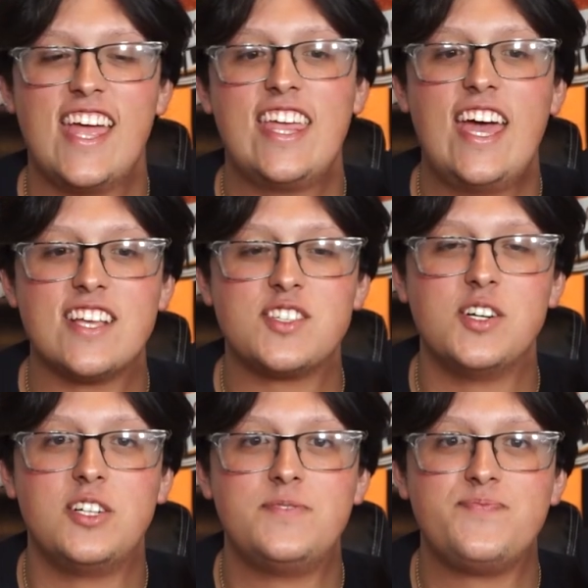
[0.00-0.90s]
Yeah,
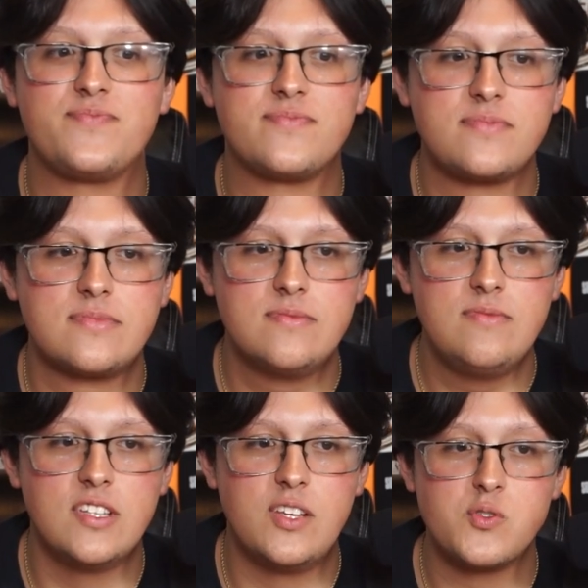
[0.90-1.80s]
so
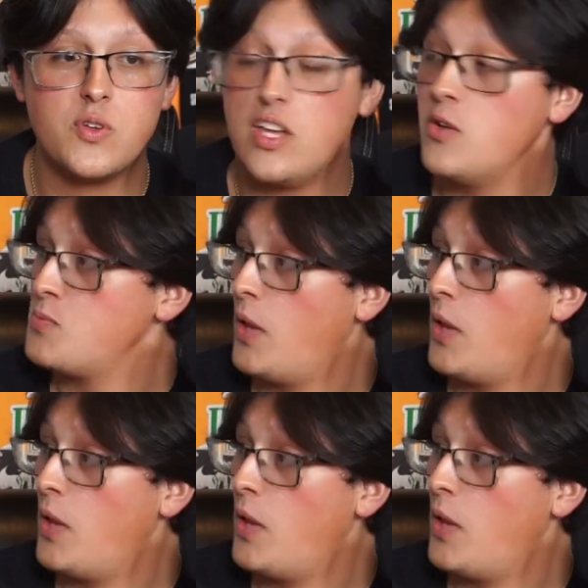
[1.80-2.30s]
it was he was black